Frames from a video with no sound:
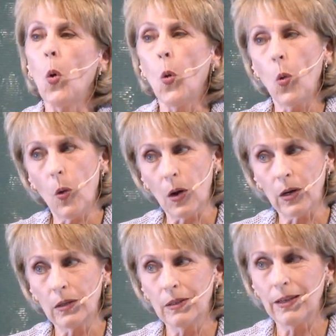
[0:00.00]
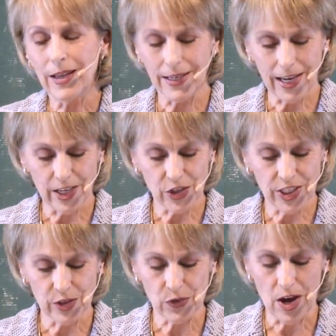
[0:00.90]
or engaging
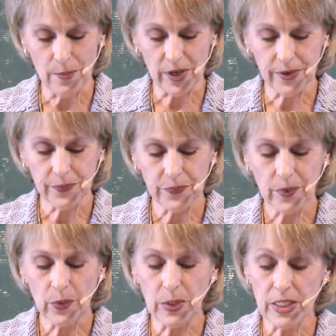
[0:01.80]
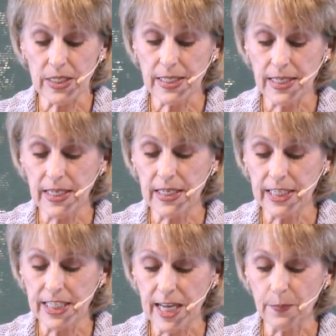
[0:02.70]
in drama. We just see it,
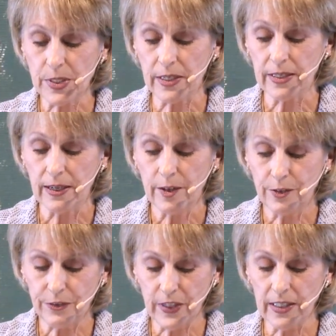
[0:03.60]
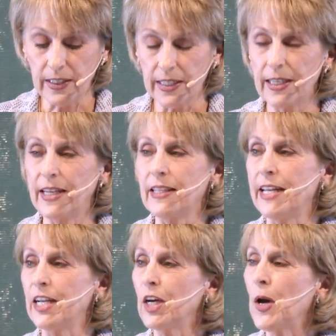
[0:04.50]
accept it, feel it, and let
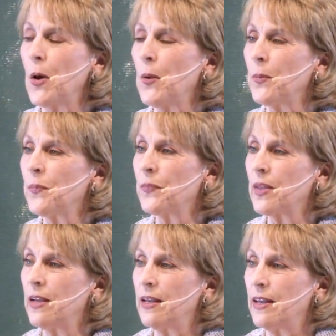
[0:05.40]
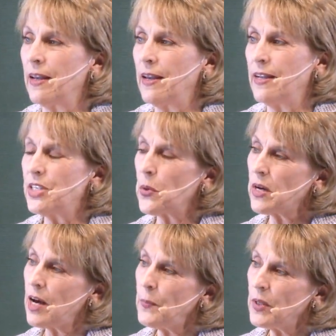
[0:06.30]
it go. And so a
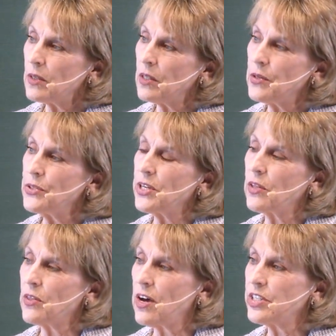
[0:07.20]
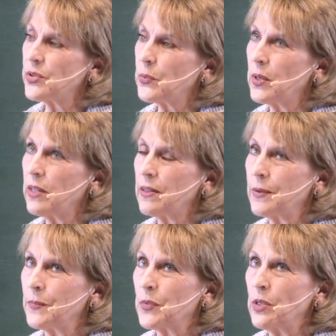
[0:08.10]
couple of closing thoughts with
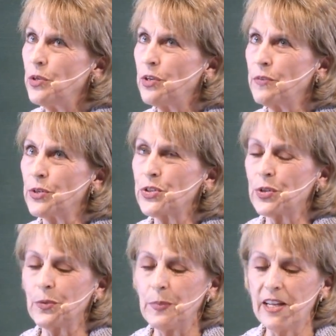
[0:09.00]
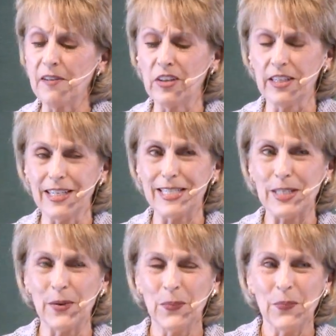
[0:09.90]
universal benevolence.
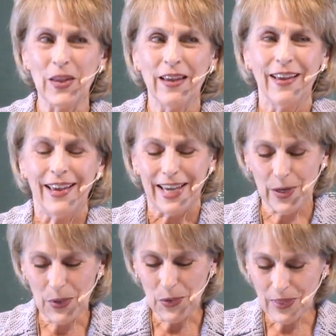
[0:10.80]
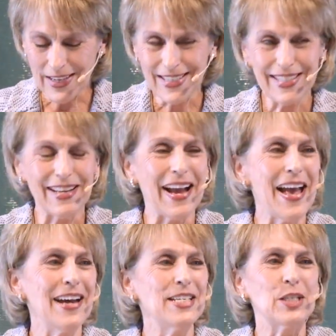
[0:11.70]
He wrote this, and I
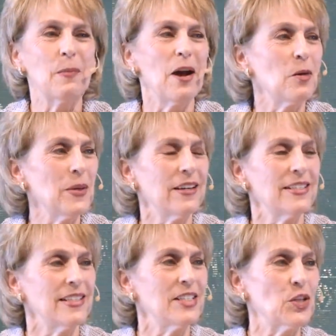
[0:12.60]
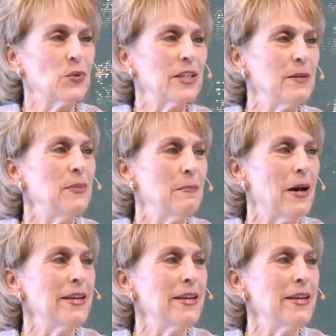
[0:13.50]
had to smile because it's certainly been my